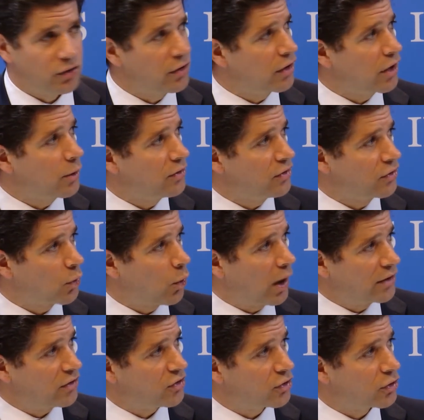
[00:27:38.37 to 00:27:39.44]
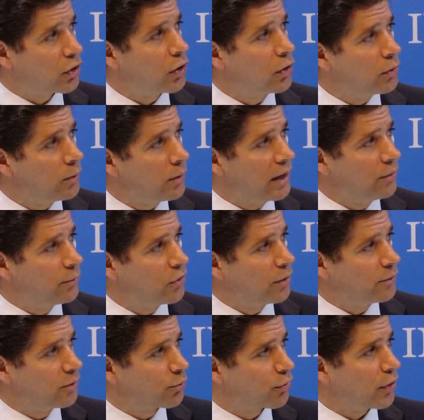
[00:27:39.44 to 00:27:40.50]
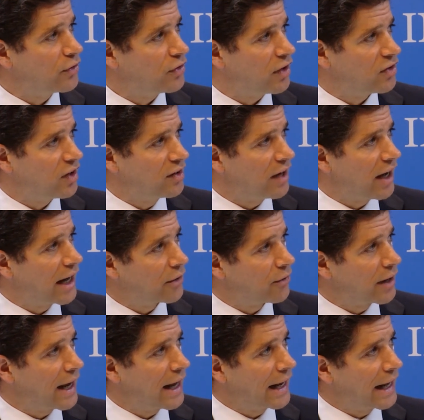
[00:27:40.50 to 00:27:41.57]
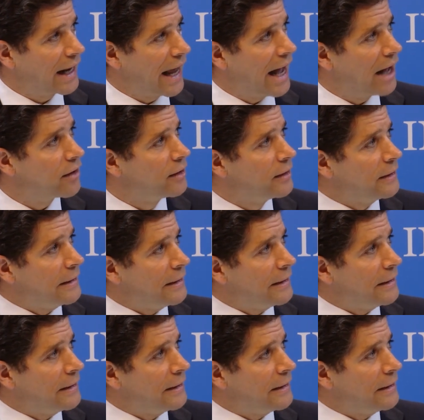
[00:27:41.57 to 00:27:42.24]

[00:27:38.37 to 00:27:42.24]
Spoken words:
the US is quite slow in terms of processing data and getting it out.